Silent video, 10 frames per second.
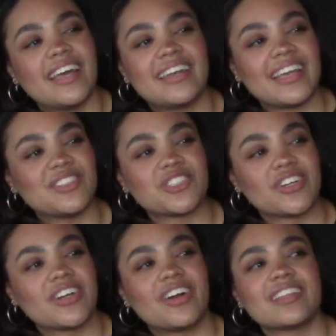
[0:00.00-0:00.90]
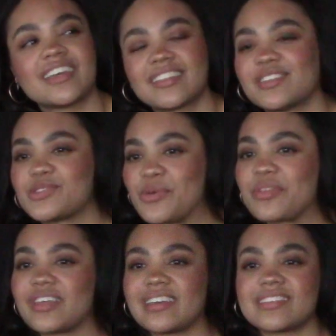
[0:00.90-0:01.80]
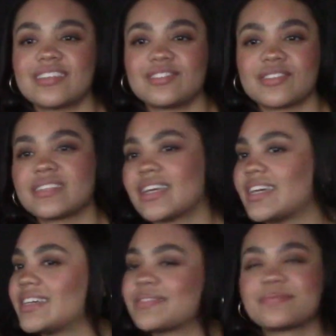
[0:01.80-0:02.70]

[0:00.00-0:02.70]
and nature are, like, the two things that just, like,